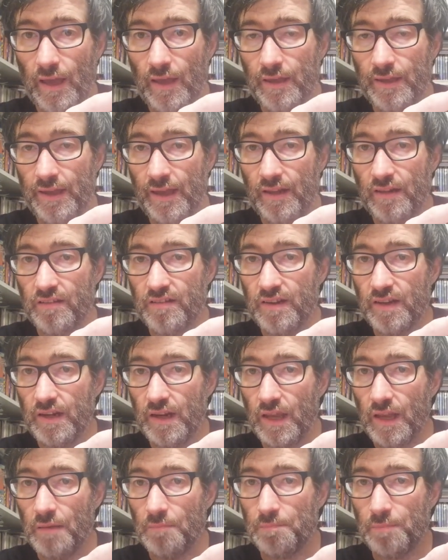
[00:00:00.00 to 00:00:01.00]

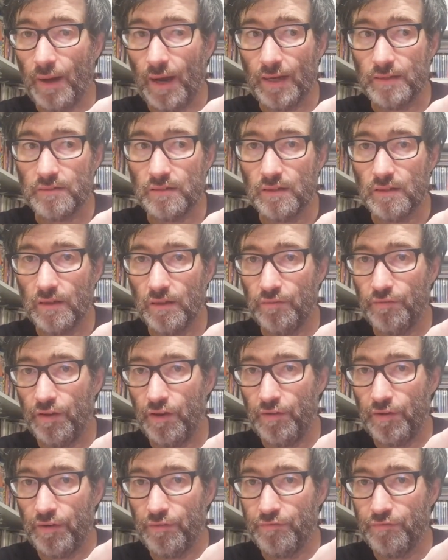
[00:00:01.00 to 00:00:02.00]
Genshin Impact, a
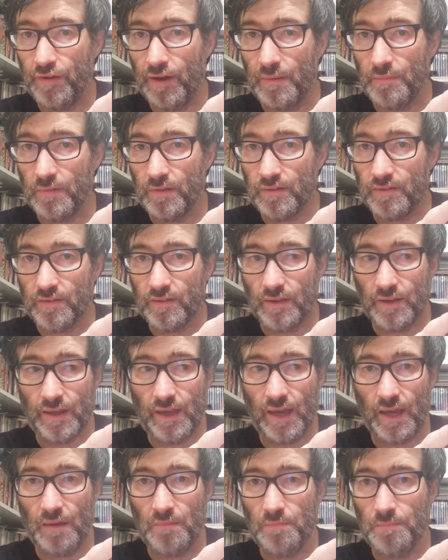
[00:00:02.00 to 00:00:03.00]
very famous
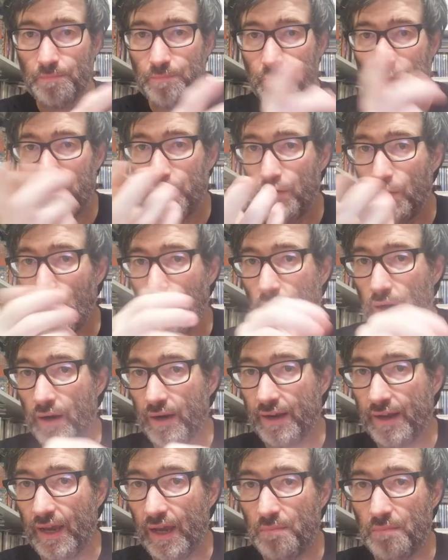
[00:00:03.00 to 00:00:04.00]
game. If you are
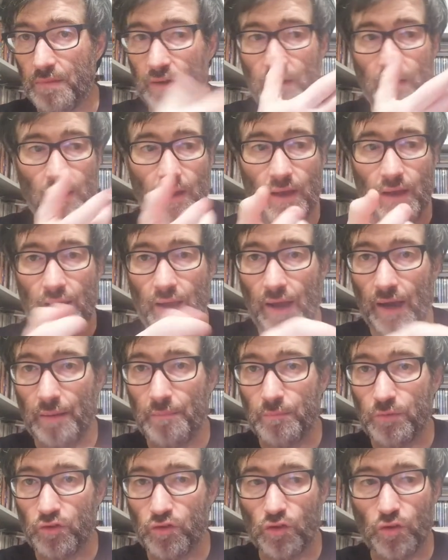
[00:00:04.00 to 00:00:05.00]
a gamer,
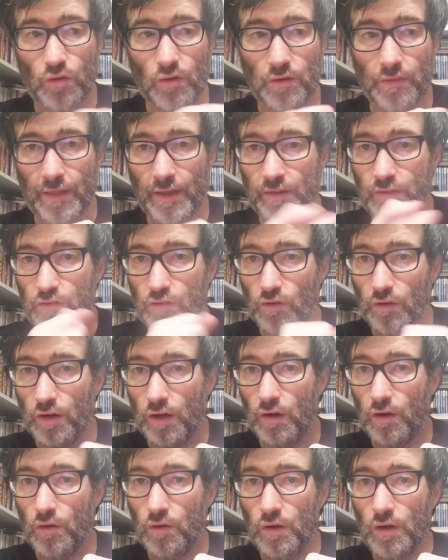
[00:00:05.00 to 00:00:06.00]
I'm sure that you
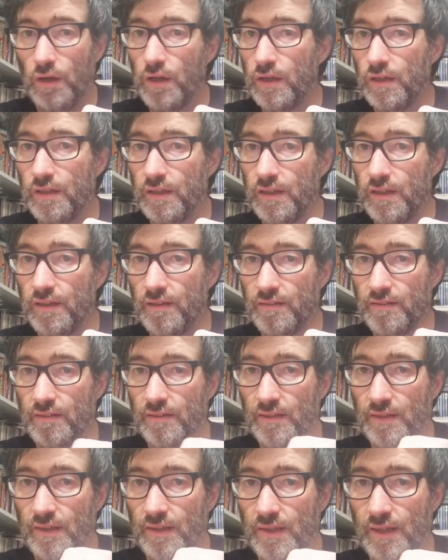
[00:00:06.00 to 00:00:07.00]
know
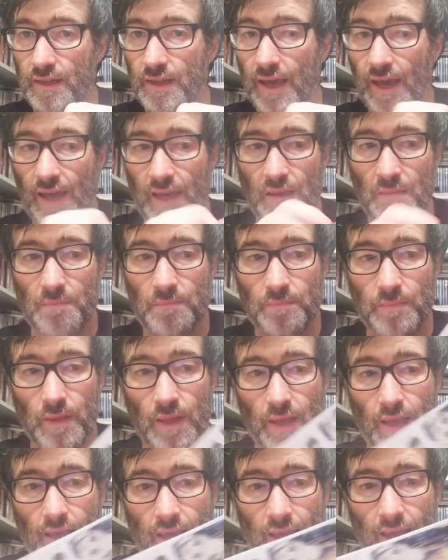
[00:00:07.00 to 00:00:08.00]
this game.
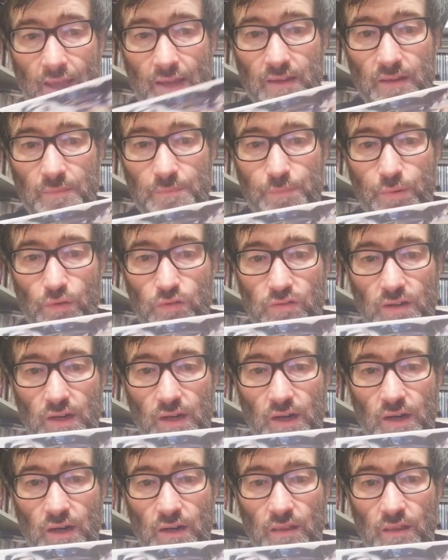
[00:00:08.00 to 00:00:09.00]
And the
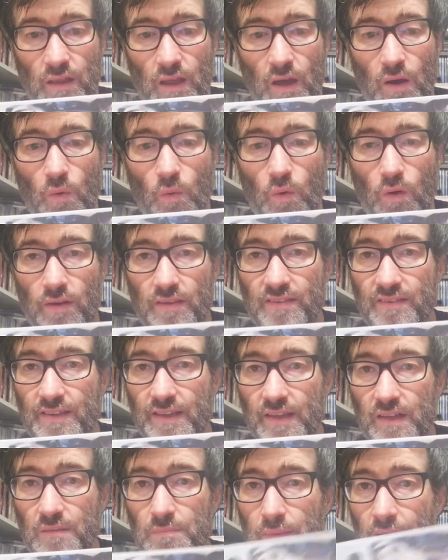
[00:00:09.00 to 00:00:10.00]
postcard was
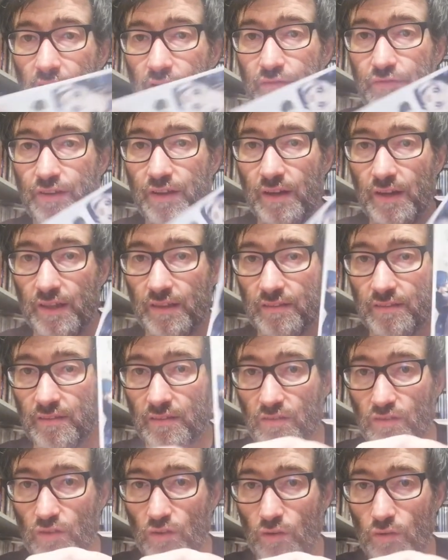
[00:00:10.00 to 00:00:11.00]
sent by Phyllis.
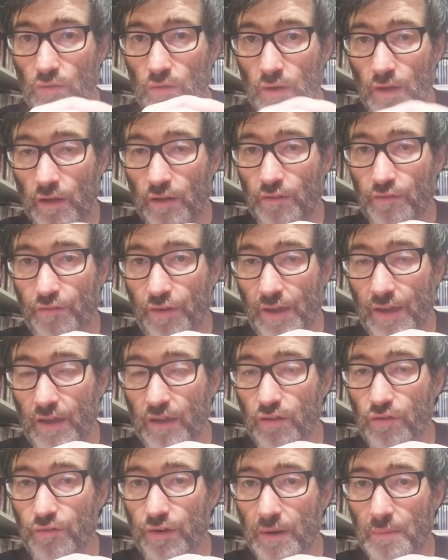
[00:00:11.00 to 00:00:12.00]
So
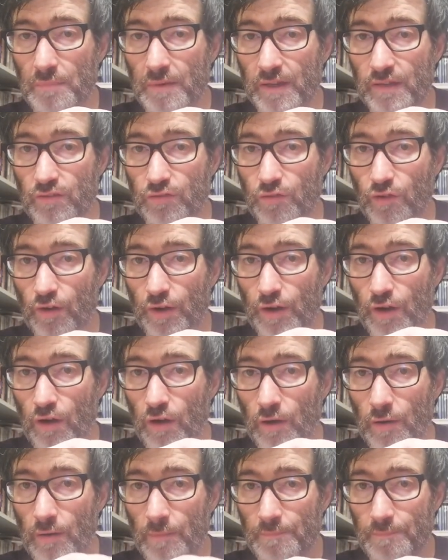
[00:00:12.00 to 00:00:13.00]
thank you very much for
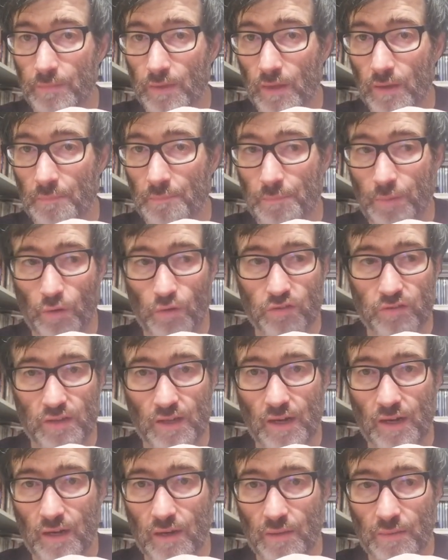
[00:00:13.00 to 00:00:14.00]
your
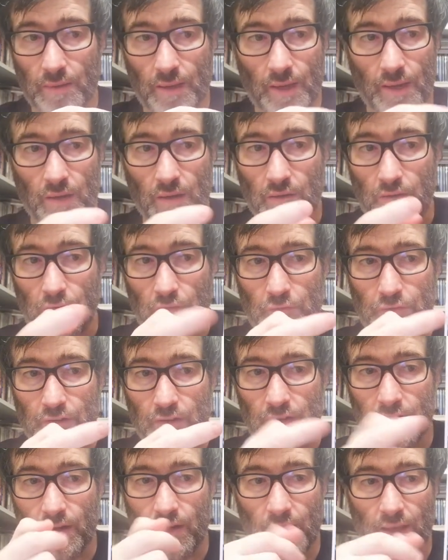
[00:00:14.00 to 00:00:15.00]
postcard. I
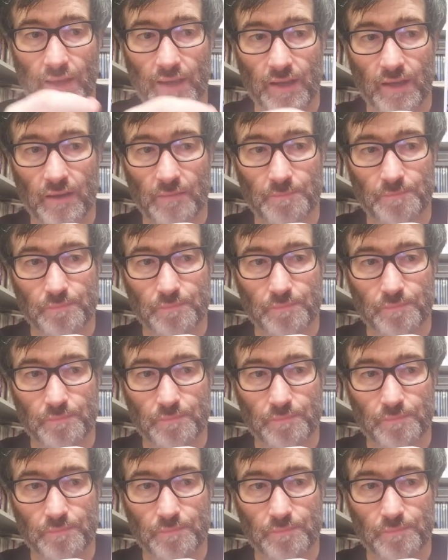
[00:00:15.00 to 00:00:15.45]
really like